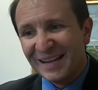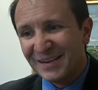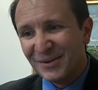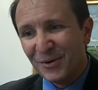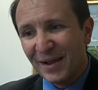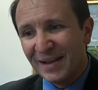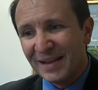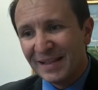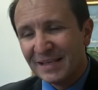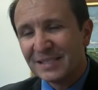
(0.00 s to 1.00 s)
You know,
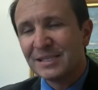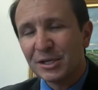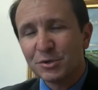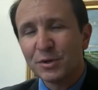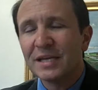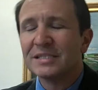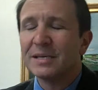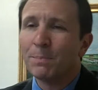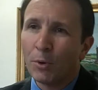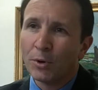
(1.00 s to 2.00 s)
this district is
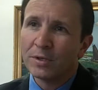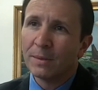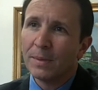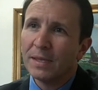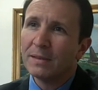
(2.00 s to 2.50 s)
important to me.